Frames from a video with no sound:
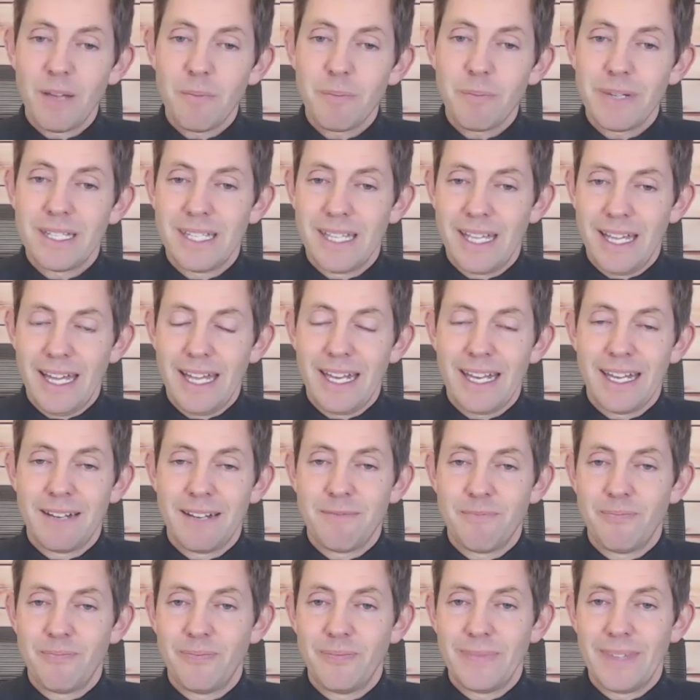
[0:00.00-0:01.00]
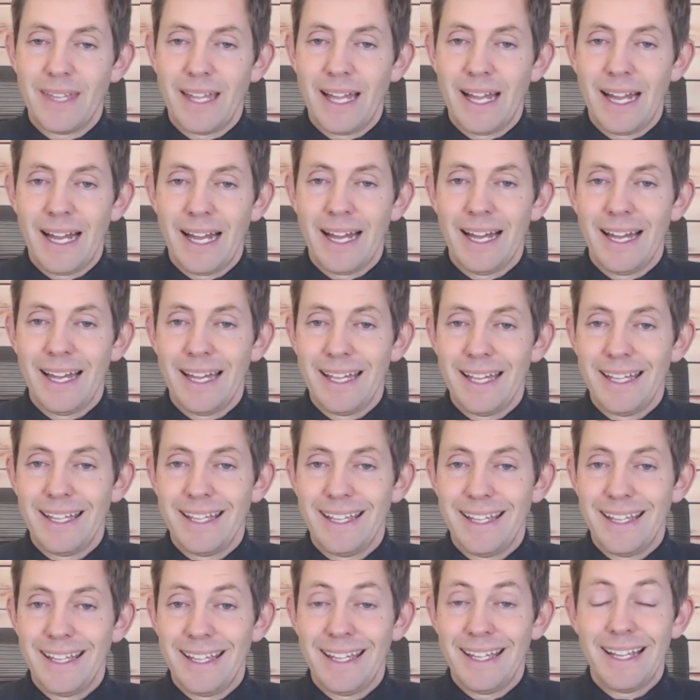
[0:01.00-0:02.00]
did, and
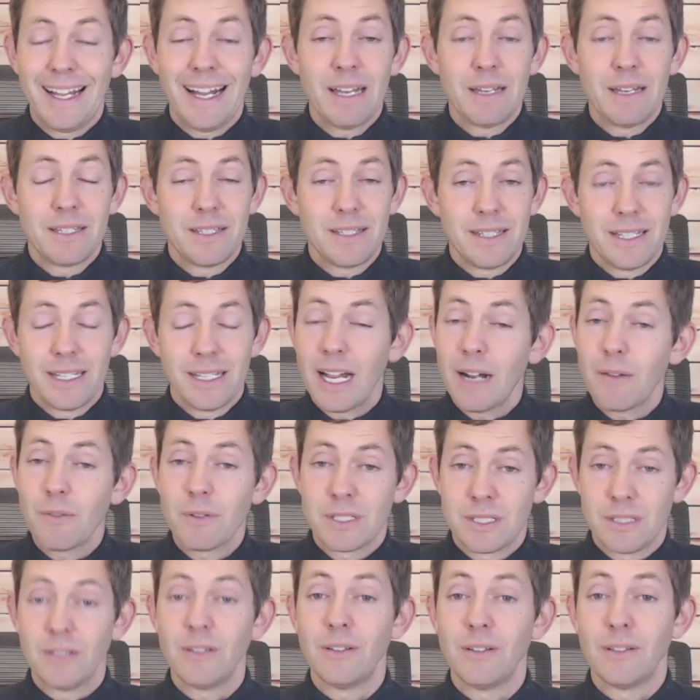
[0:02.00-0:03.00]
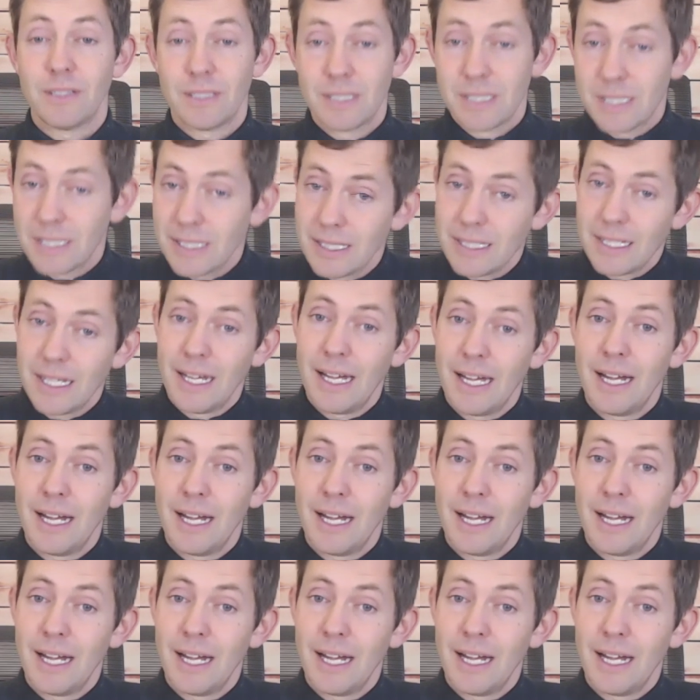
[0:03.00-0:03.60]
he got results.